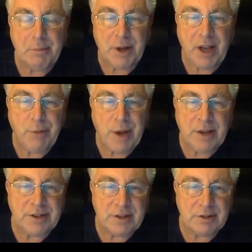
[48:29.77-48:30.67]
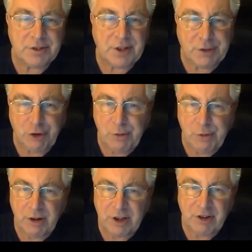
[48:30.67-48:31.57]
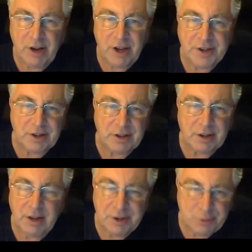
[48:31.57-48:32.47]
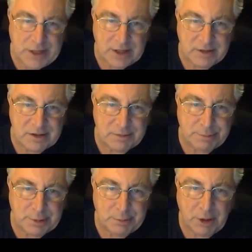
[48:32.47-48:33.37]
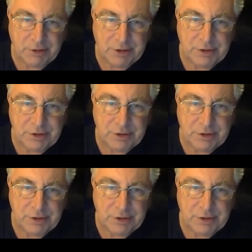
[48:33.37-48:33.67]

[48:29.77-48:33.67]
but I went to Sixth Form College last week to promote